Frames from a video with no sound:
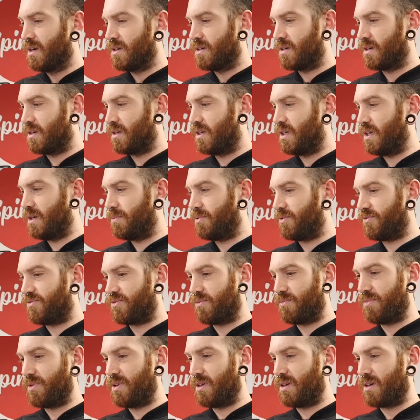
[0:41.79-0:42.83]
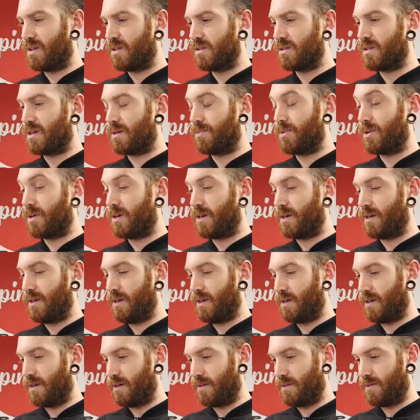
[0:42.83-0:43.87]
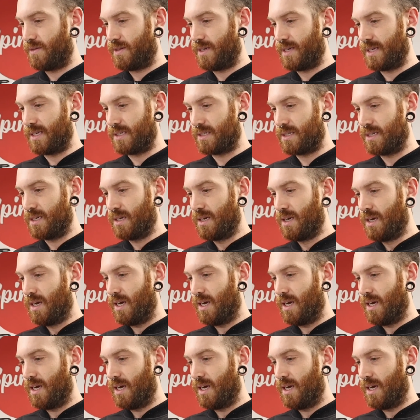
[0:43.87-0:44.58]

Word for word: to keep it from being on the top of your head. Yeah, thanks.